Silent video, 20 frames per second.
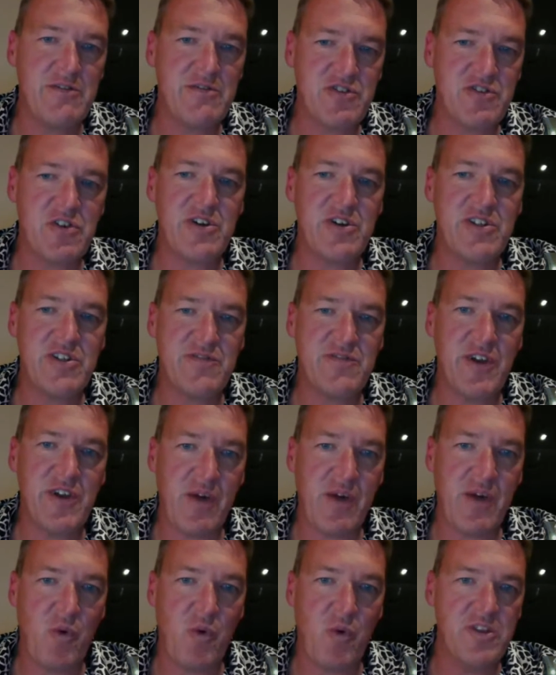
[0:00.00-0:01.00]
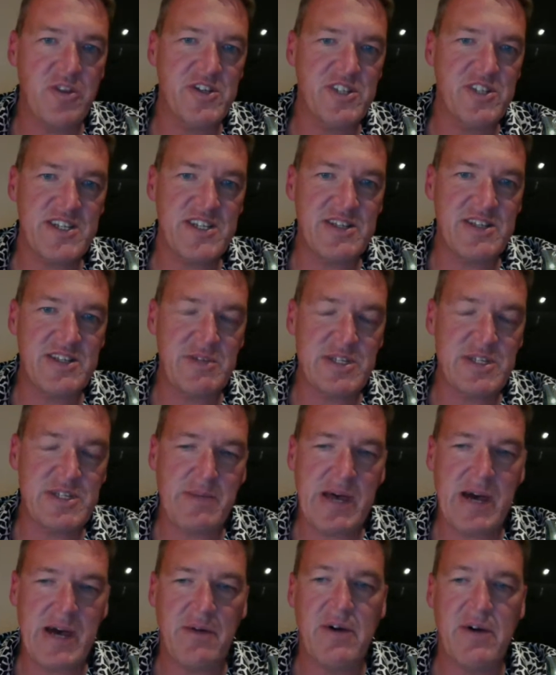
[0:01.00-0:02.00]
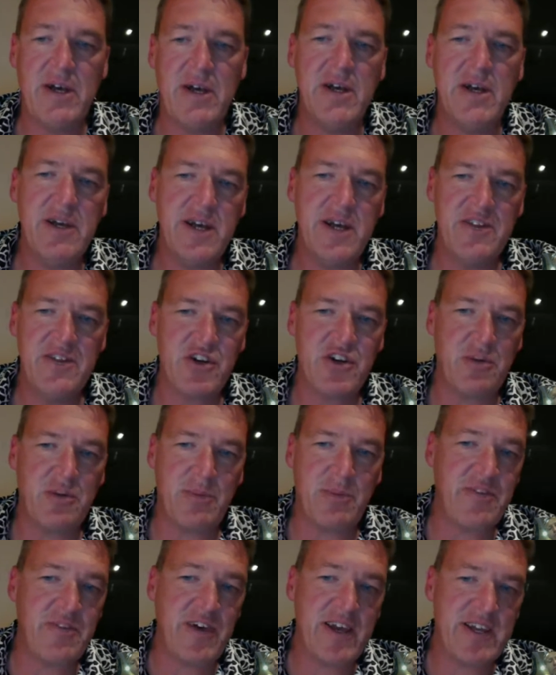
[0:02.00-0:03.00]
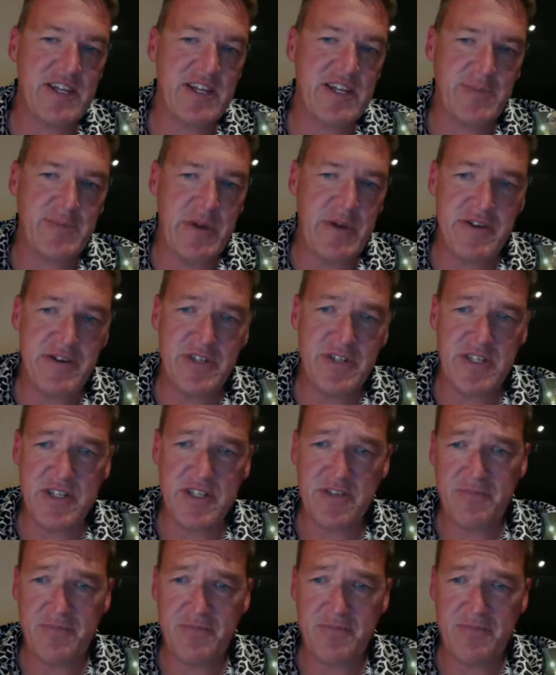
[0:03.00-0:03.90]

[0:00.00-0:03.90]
try to find out what the system is about. In the shop, I've had experiences